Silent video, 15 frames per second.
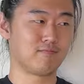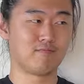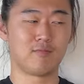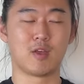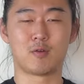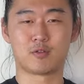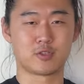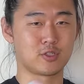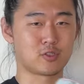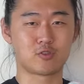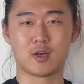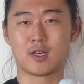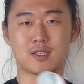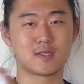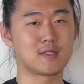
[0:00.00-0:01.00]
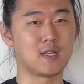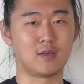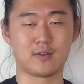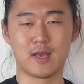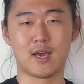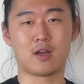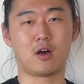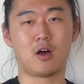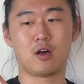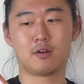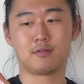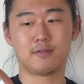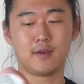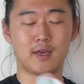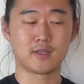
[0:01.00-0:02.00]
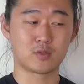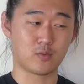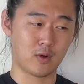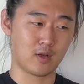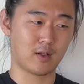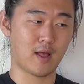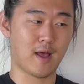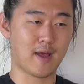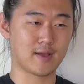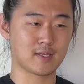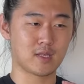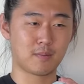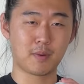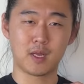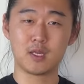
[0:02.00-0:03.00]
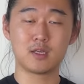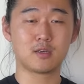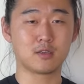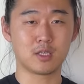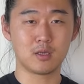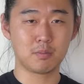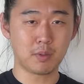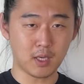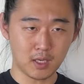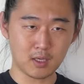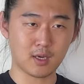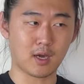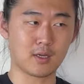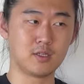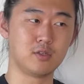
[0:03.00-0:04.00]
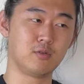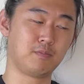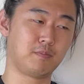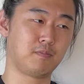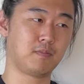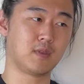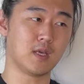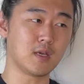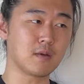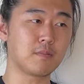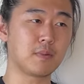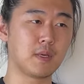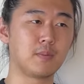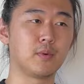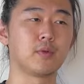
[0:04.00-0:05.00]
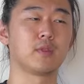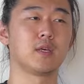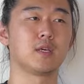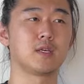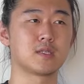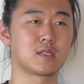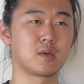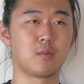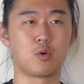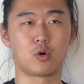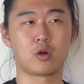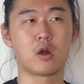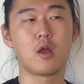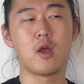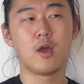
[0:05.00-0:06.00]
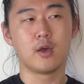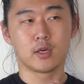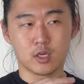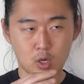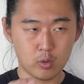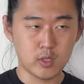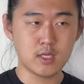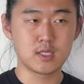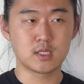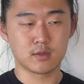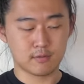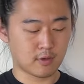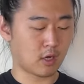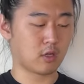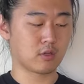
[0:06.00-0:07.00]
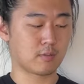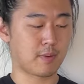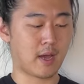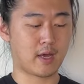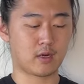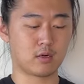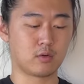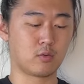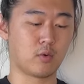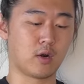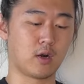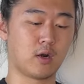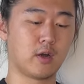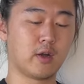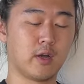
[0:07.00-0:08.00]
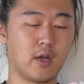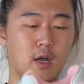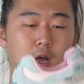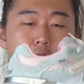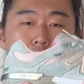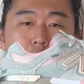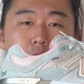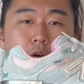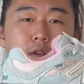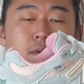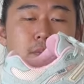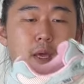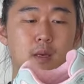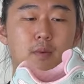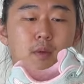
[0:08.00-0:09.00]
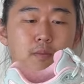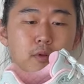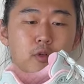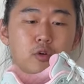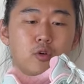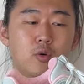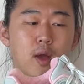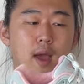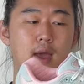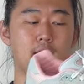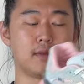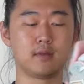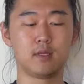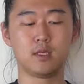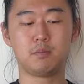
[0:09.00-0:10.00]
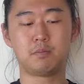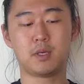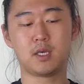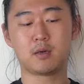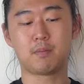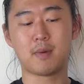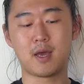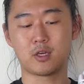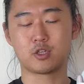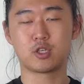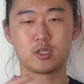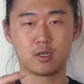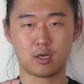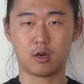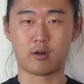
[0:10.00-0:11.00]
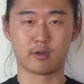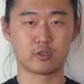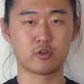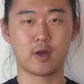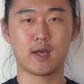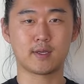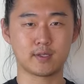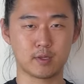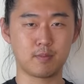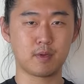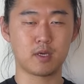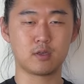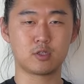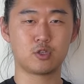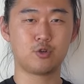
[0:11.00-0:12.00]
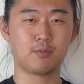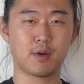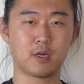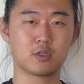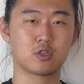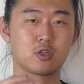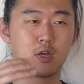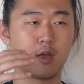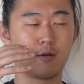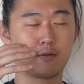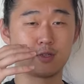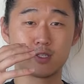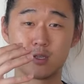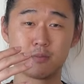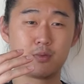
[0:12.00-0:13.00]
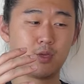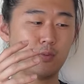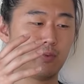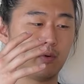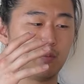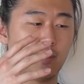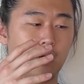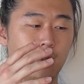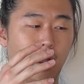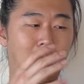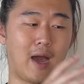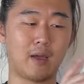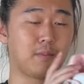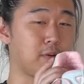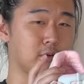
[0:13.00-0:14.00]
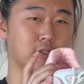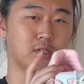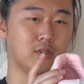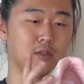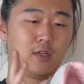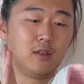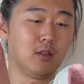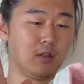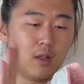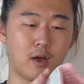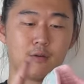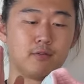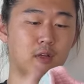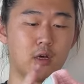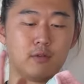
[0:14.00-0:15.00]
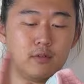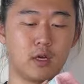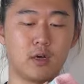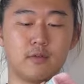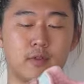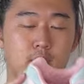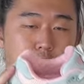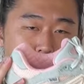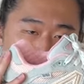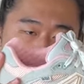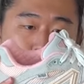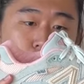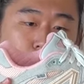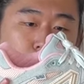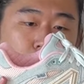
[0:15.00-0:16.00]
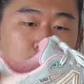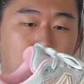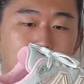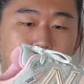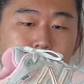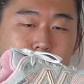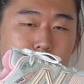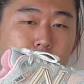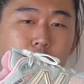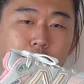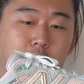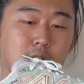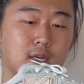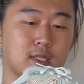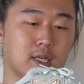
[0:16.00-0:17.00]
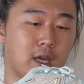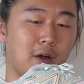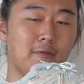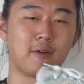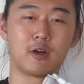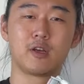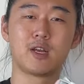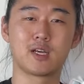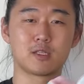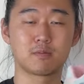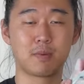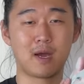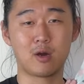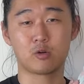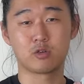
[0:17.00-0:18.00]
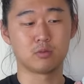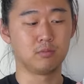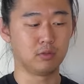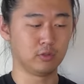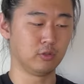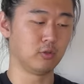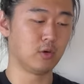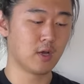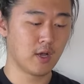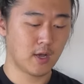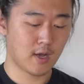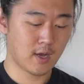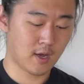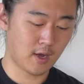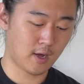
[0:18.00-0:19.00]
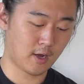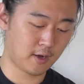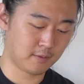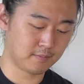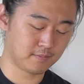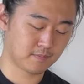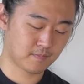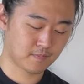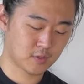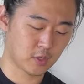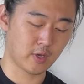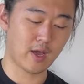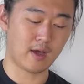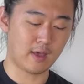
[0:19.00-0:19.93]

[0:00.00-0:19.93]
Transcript: They were just trying to sell that off, as well as the Penny Cookie Pink. I do think people think it's a more cohesive color pattern, where the baby blue and the pink mesh contrast a bit too much for some people, but I personally love this blue that's on it. It's like a very nice powder blue. So yeah,